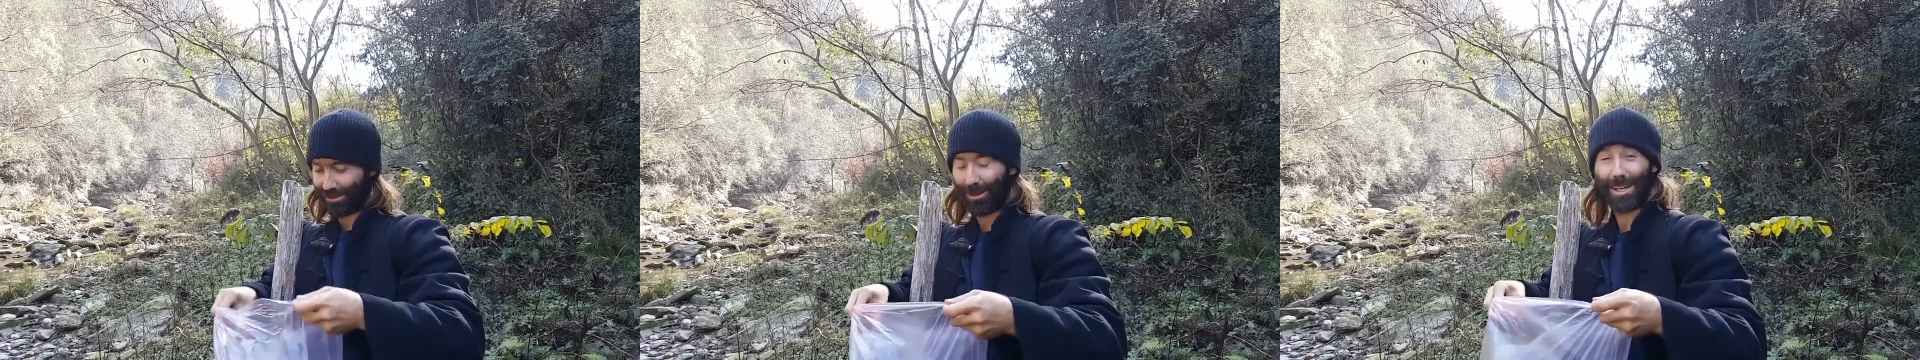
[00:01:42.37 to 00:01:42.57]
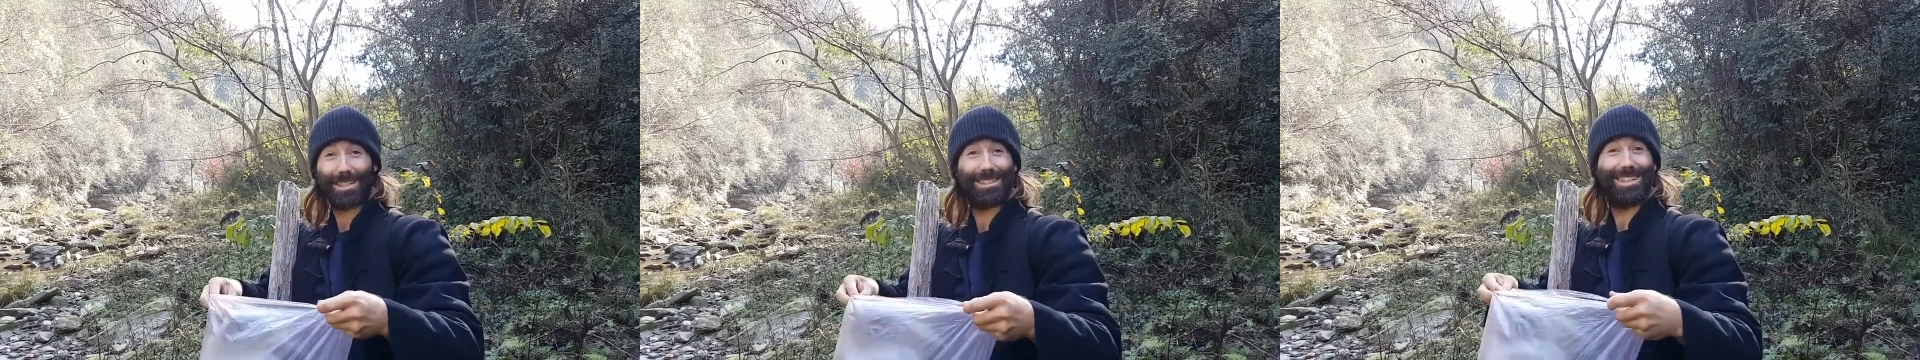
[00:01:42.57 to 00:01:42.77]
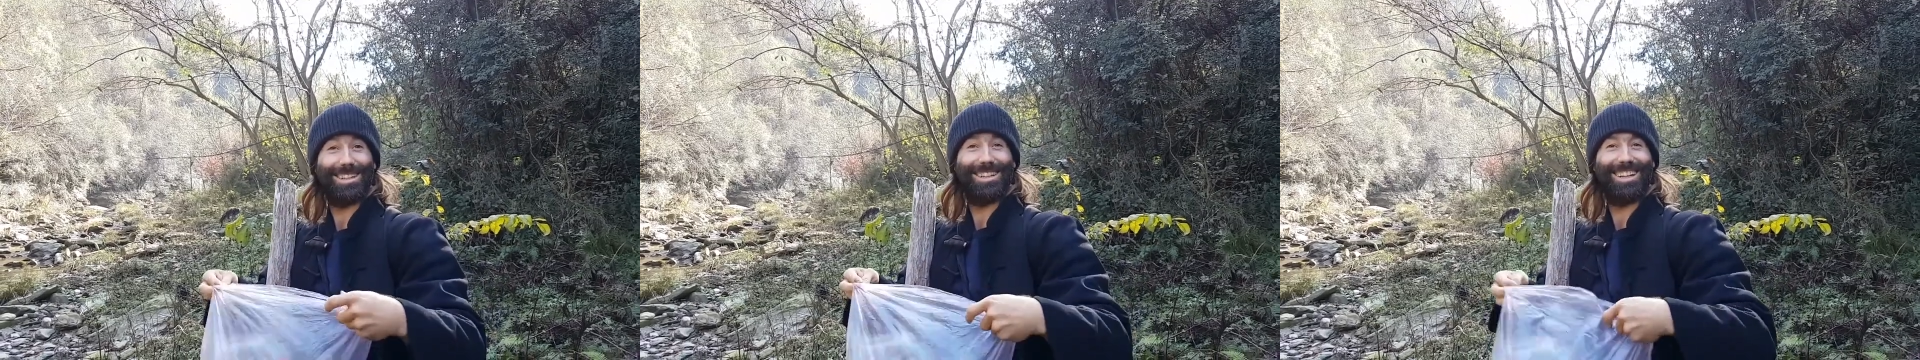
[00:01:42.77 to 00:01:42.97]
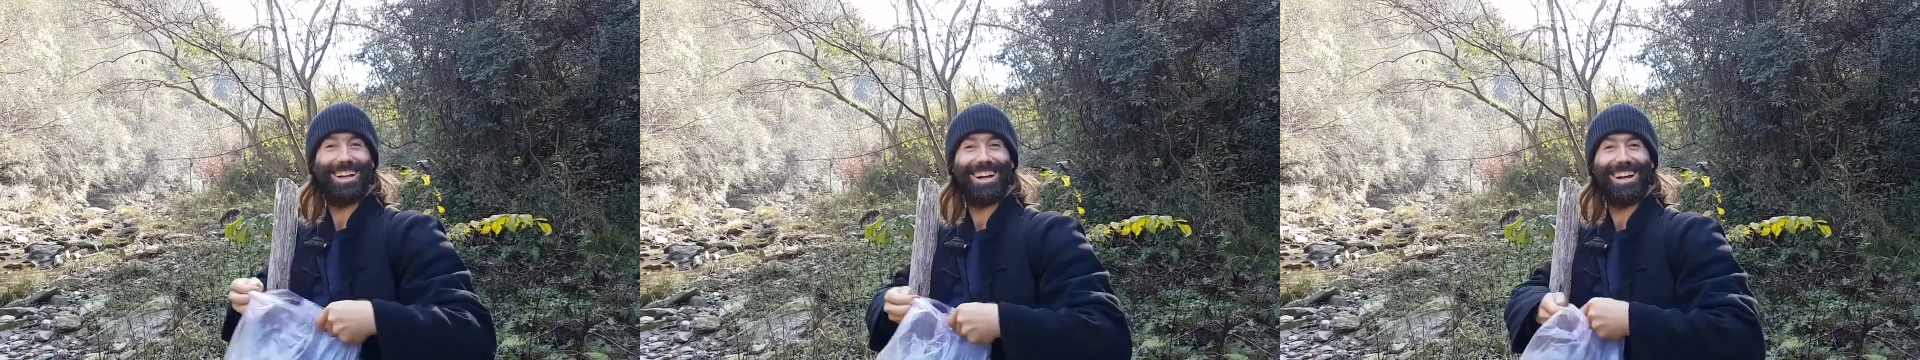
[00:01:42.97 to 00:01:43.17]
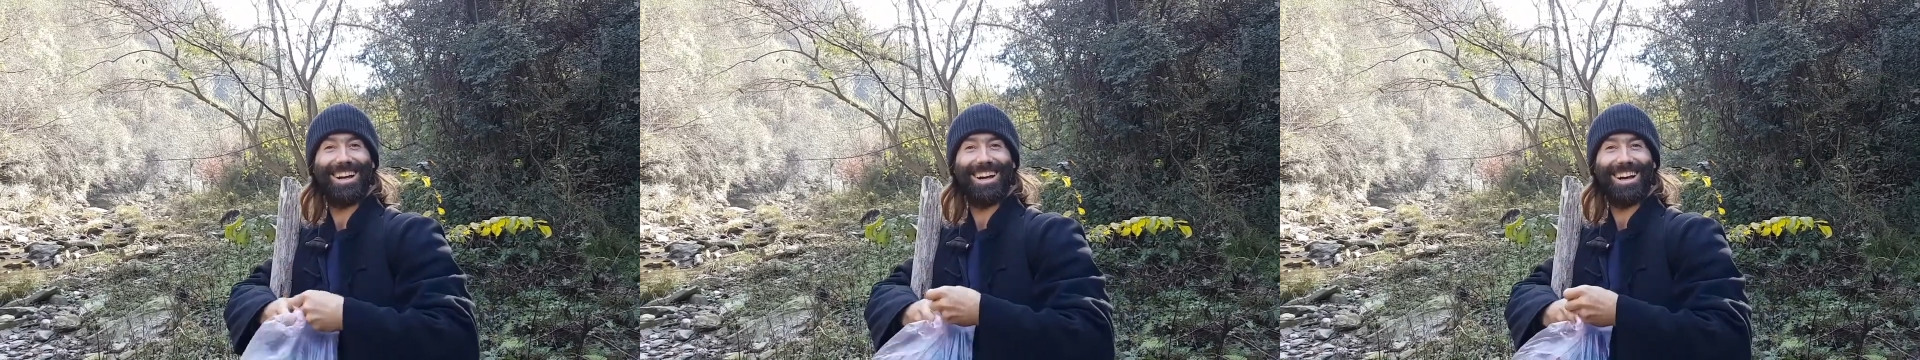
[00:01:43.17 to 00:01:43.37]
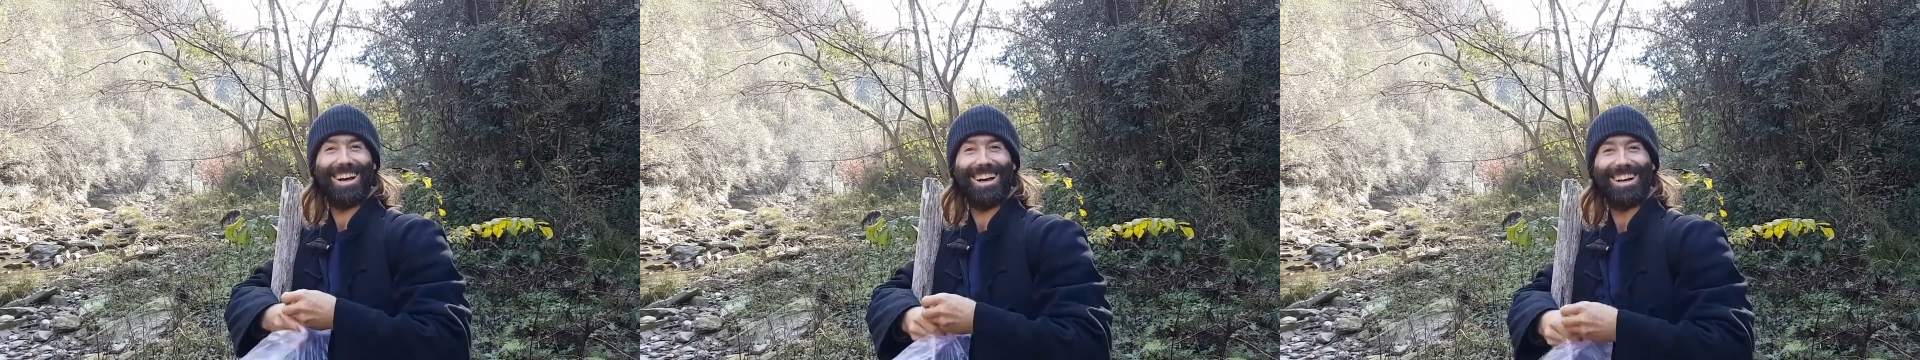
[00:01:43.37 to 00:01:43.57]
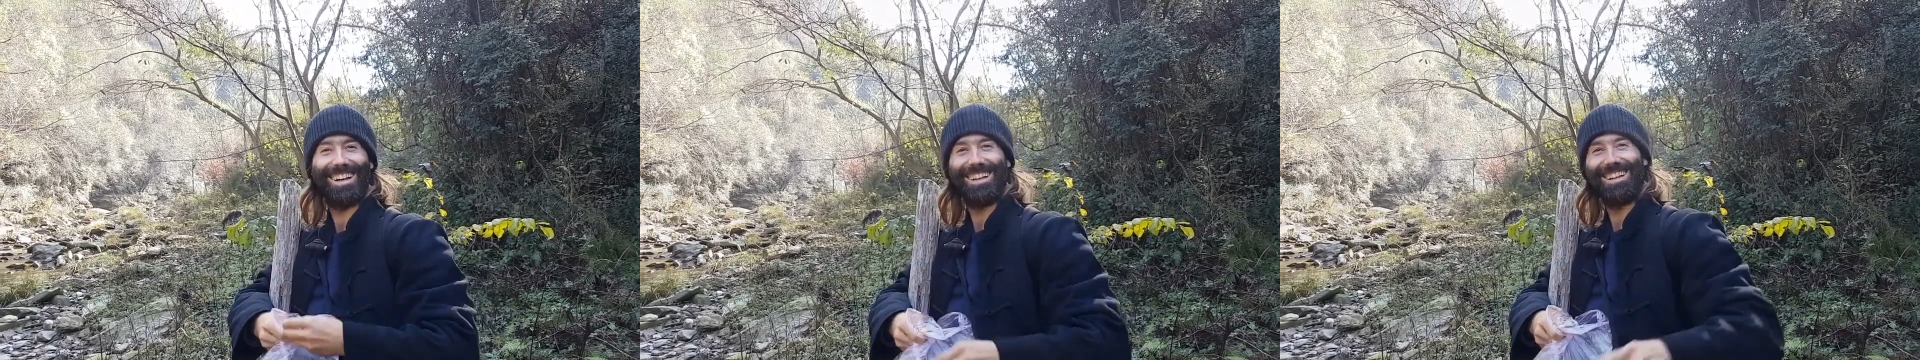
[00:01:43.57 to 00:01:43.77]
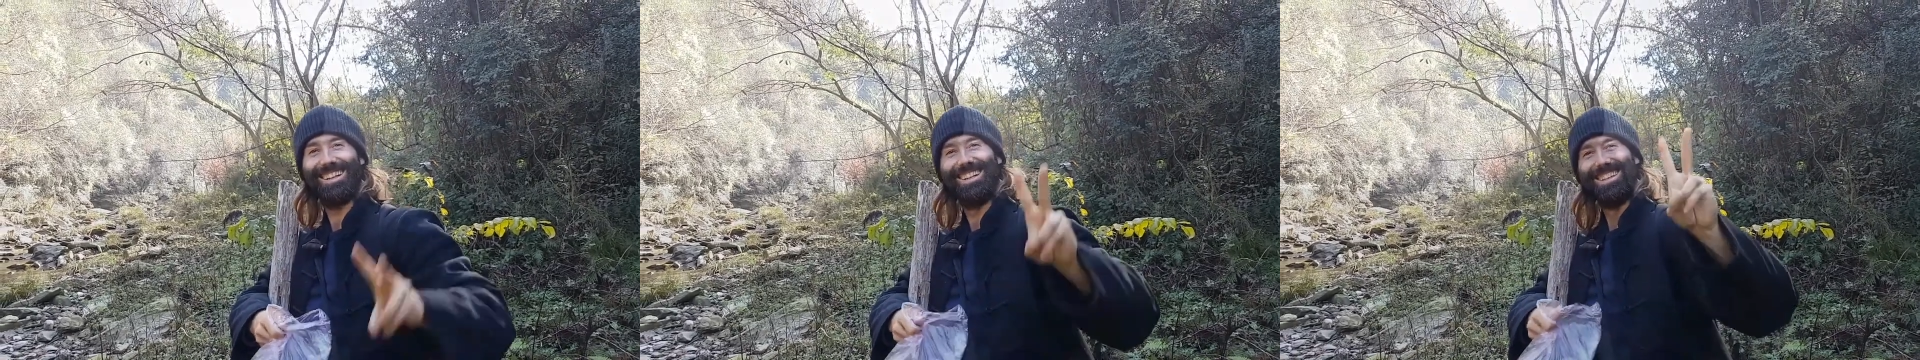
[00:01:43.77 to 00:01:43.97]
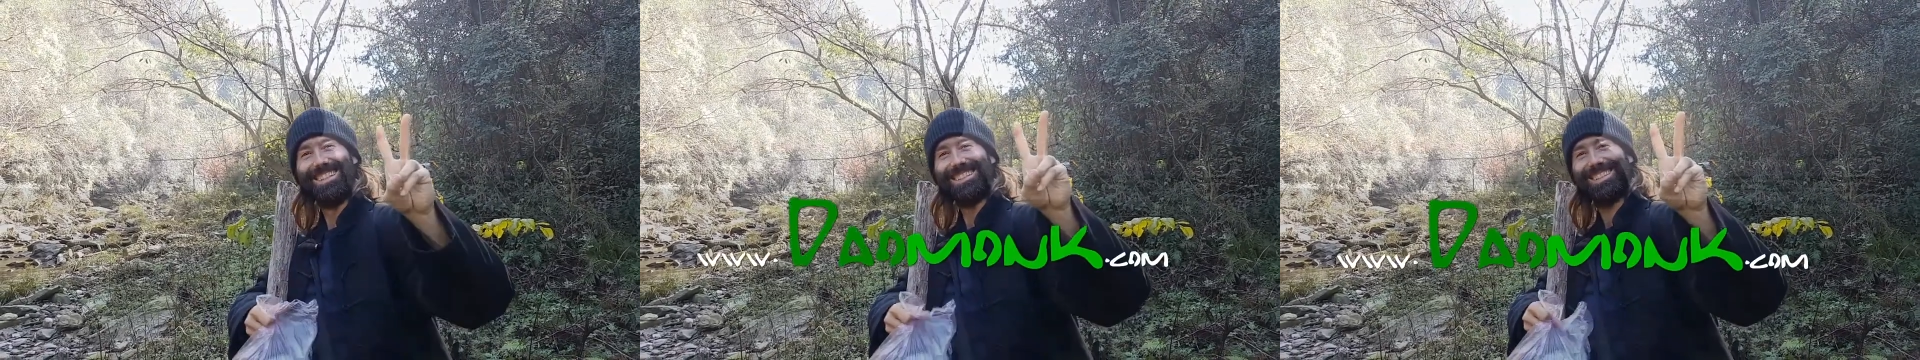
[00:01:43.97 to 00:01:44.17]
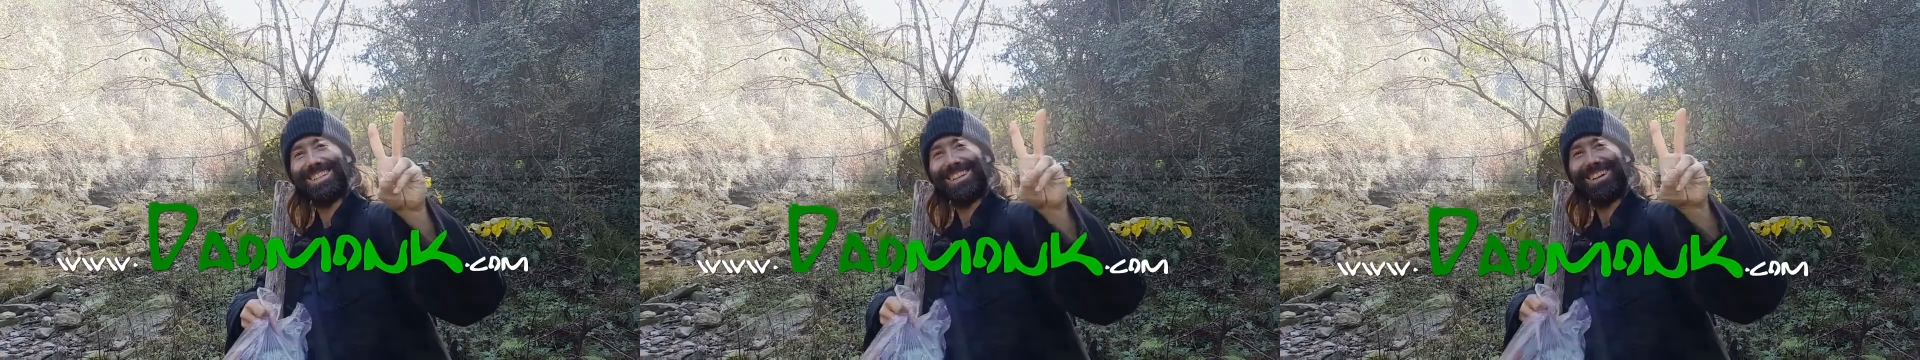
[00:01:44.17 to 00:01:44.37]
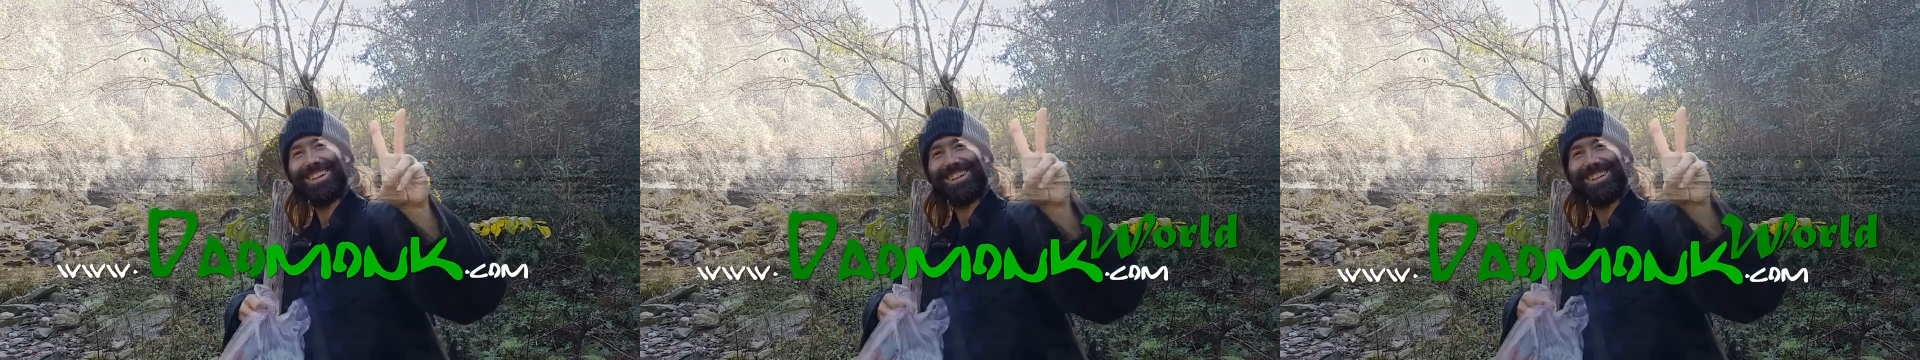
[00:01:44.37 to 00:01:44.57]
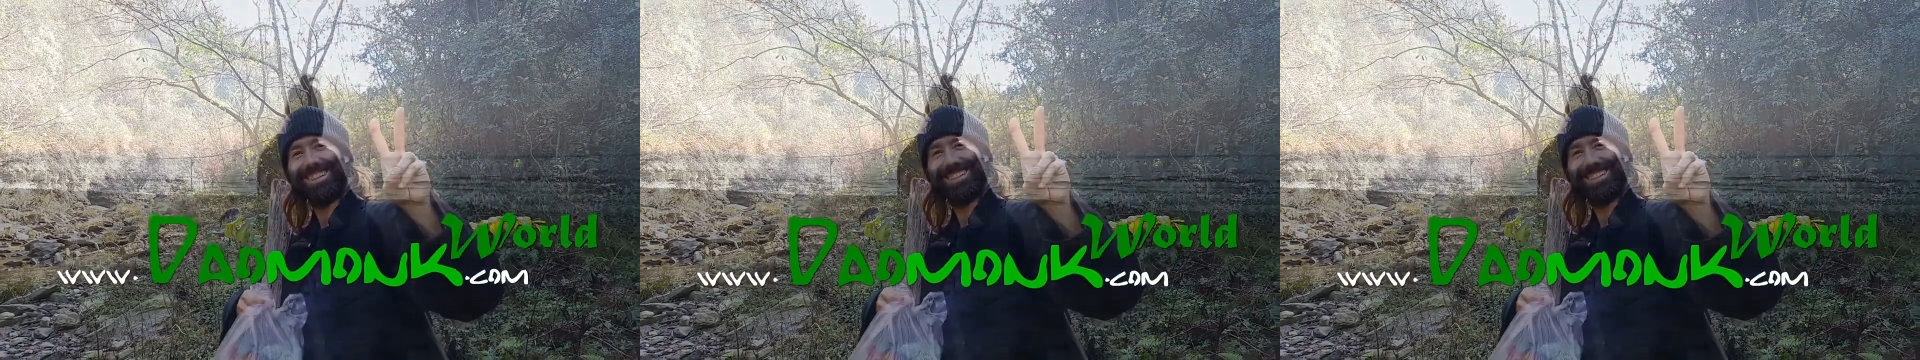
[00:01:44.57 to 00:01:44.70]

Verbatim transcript: trash. See ya!